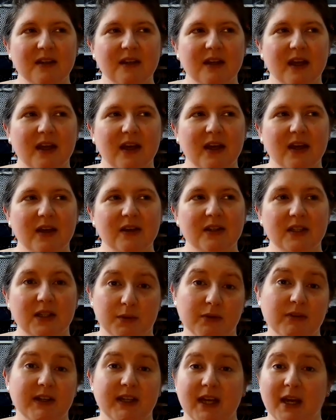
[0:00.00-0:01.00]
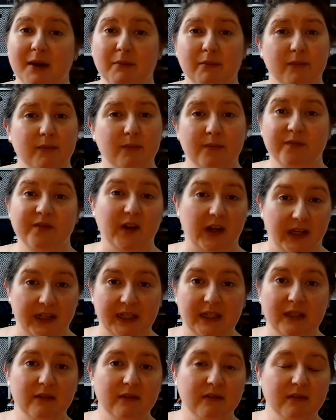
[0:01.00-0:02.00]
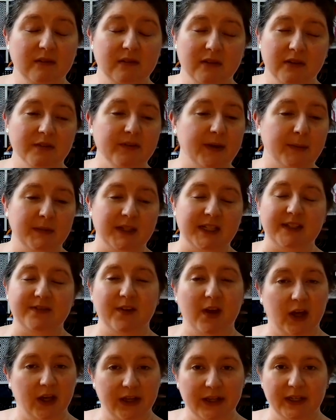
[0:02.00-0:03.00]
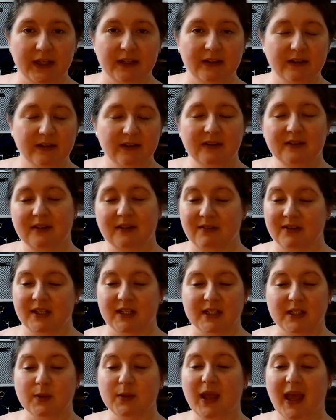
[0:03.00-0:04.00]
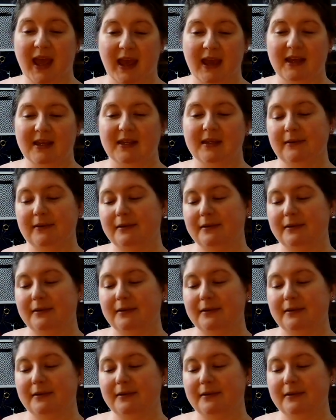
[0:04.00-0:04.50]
Don't worry, I'm fine. The family's fine. Everything's okay.